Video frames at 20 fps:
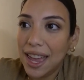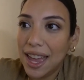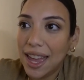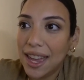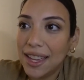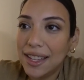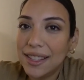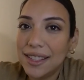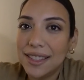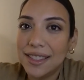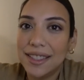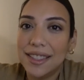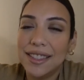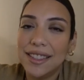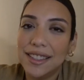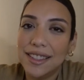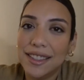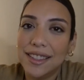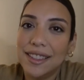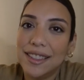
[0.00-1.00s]
And
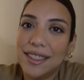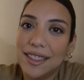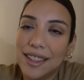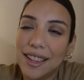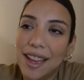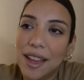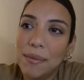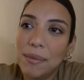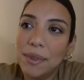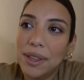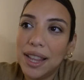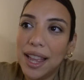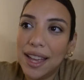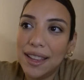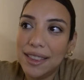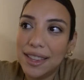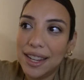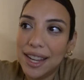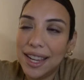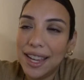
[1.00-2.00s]
I'm
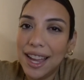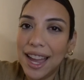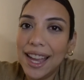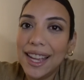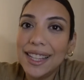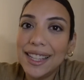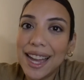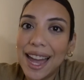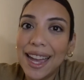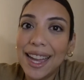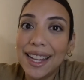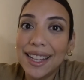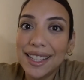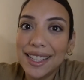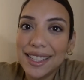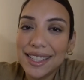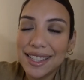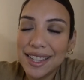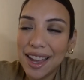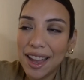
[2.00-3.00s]
glad that I, I, I, at
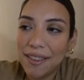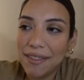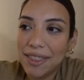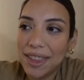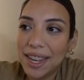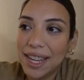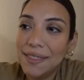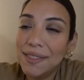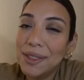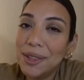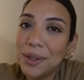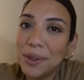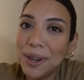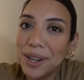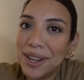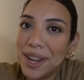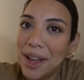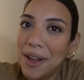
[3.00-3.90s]
least have that, even though right